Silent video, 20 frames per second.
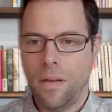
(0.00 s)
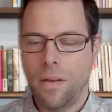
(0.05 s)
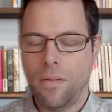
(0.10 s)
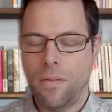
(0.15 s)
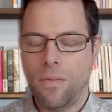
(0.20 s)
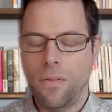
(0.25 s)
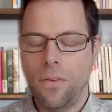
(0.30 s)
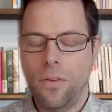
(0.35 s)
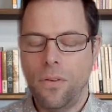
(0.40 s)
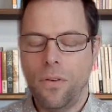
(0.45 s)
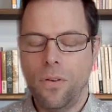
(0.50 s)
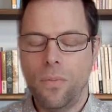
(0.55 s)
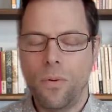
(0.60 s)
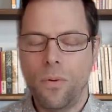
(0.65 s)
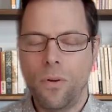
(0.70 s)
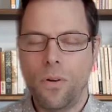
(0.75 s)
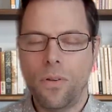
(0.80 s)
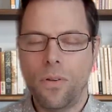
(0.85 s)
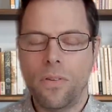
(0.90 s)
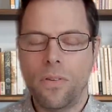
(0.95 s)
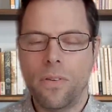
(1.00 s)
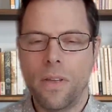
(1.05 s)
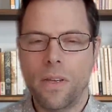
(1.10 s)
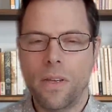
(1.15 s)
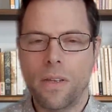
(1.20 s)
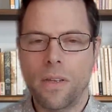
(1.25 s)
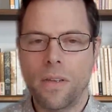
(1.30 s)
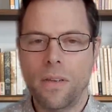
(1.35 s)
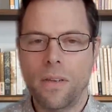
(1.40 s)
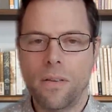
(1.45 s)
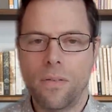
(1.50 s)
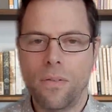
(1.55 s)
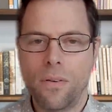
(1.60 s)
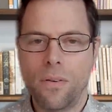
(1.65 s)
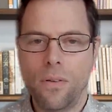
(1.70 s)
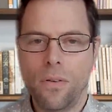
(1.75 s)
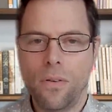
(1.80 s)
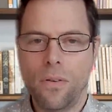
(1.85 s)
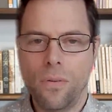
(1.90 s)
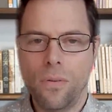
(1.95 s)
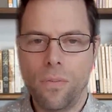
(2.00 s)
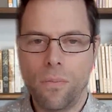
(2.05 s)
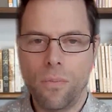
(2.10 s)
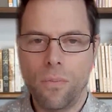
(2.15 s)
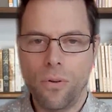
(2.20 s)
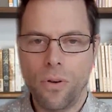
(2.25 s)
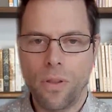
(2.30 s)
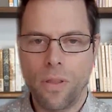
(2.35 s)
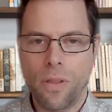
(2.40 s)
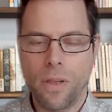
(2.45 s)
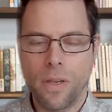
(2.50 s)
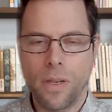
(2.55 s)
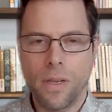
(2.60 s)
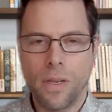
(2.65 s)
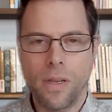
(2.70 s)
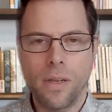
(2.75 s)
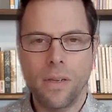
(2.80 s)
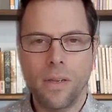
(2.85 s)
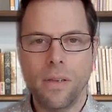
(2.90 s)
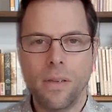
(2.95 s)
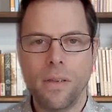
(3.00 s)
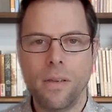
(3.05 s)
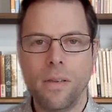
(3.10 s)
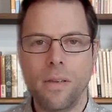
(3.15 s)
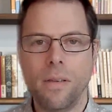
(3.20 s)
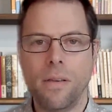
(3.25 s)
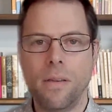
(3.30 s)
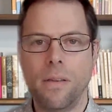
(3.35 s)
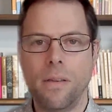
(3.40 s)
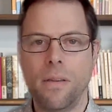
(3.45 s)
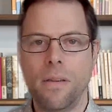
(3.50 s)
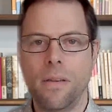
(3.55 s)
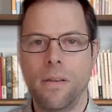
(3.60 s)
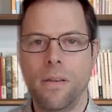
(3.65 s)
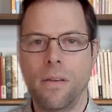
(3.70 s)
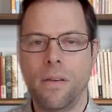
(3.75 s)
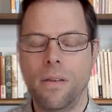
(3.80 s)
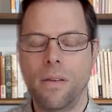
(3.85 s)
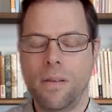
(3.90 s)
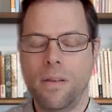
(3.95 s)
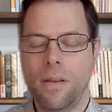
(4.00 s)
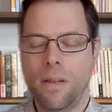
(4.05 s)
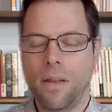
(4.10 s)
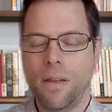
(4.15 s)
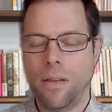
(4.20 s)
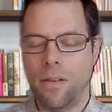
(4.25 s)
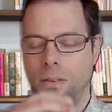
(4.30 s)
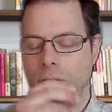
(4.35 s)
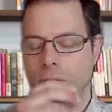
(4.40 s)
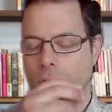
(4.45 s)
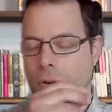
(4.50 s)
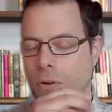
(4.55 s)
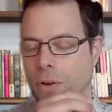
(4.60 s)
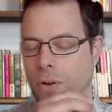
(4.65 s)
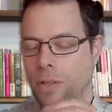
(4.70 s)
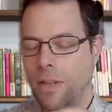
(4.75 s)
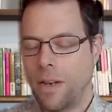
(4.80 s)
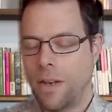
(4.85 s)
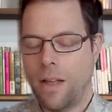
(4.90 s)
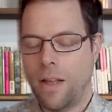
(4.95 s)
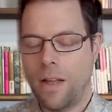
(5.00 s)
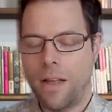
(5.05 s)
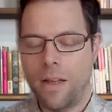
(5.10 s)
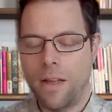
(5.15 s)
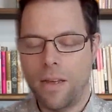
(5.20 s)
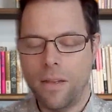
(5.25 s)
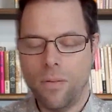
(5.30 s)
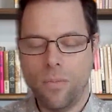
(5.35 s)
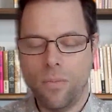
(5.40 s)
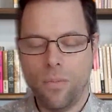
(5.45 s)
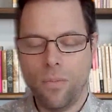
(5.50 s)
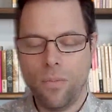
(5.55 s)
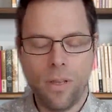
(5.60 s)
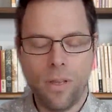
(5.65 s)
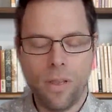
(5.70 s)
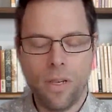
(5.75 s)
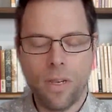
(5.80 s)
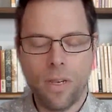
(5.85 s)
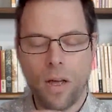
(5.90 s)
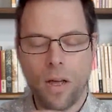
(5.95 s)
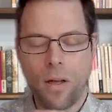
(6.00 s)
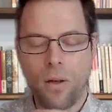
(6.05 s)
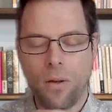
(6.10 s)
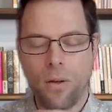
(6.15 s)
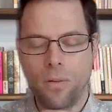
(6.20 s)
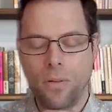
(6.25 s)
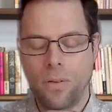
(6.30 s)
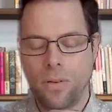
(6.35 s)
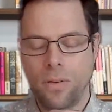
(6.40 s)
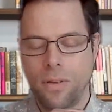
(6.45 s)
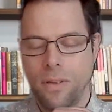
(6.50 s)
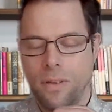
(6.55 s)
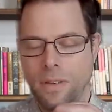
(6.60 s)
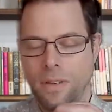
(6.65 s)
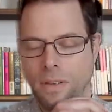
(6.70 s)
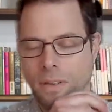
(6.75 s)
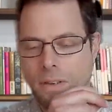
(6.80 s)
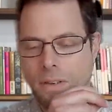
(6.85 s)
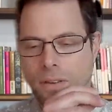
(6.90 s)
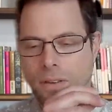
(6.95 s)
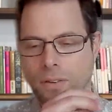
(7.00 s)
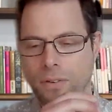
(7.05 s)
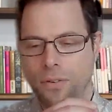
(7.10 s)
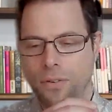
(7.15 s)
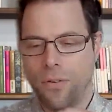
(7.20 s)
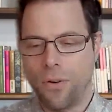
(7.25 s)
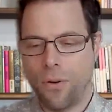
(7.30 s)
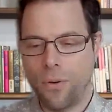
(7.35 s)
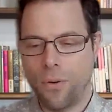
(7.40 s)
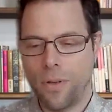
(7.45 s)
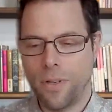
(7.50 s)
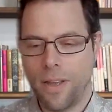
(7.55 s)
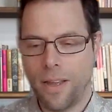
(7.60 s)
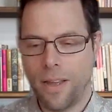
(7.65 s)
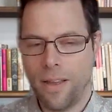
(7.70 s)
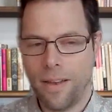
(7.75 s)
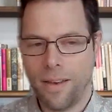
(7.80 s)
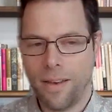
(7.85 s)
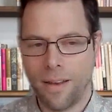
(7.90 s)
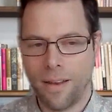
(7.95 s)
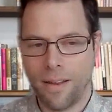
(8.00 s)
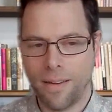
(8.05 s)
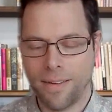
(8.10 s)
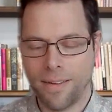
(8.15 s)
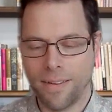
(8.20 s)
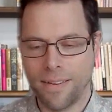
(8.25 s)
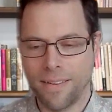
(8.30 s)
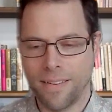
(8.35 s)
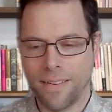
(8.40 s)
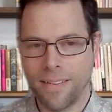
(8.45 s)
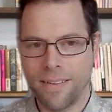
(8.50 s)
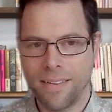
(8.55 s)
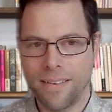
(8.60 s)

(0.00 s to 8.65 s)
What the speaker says: A few more seconds of you breathing in Drawing a line, breathing out, drawing a line.